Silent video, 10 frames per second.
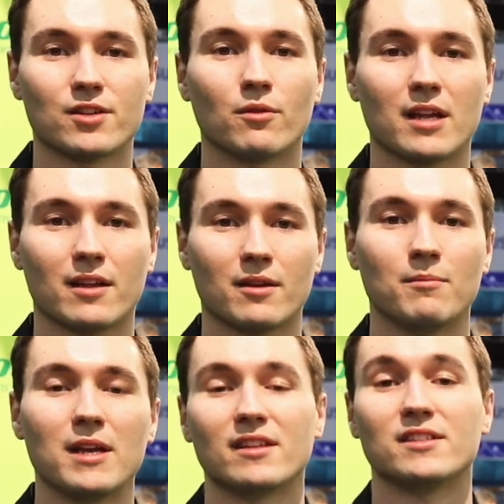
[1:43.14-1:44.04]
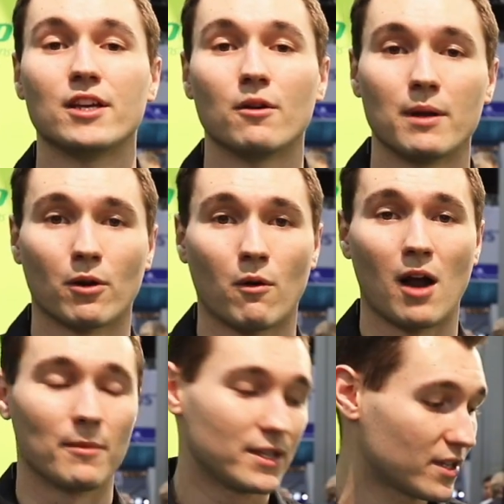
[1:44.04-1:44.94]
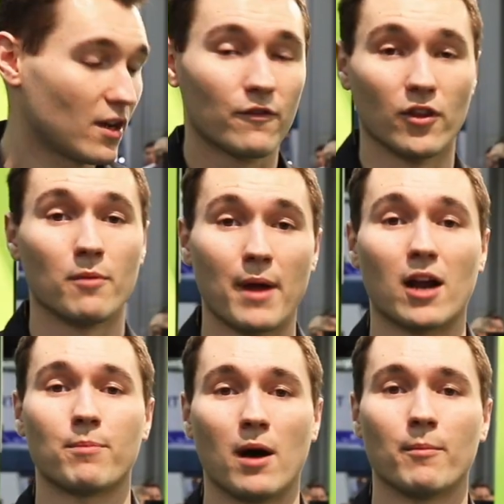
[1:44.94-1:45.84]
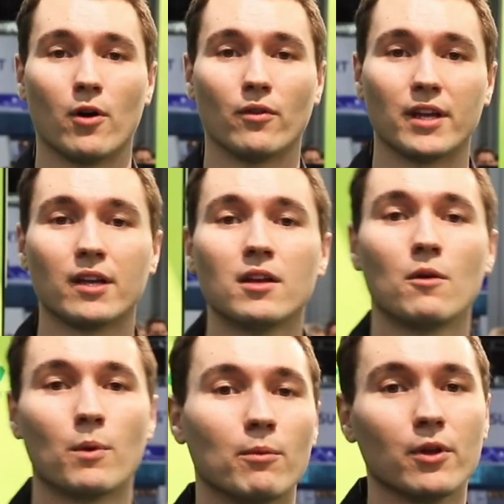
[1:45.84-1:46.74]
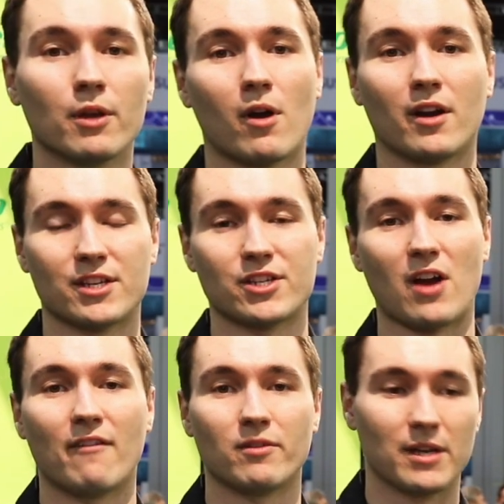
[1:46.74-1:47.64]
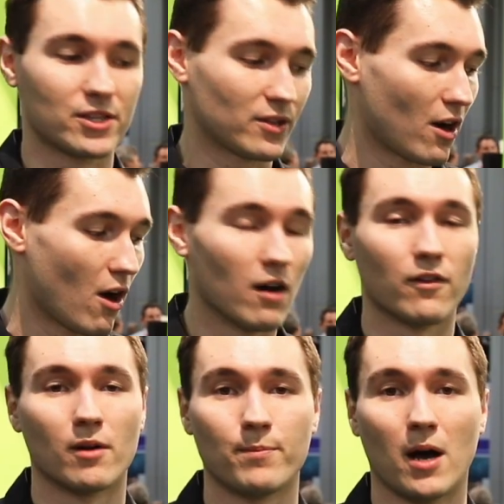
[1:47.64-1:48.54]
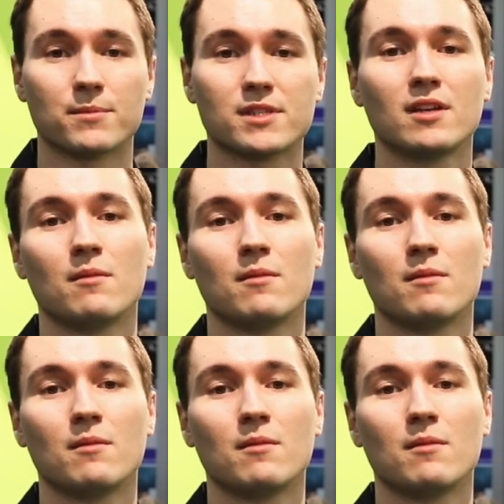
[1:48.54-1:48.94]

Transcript: so it can meet the DOE requirements for the bare pump only. We really wanted to strive to make sure that all of our pumps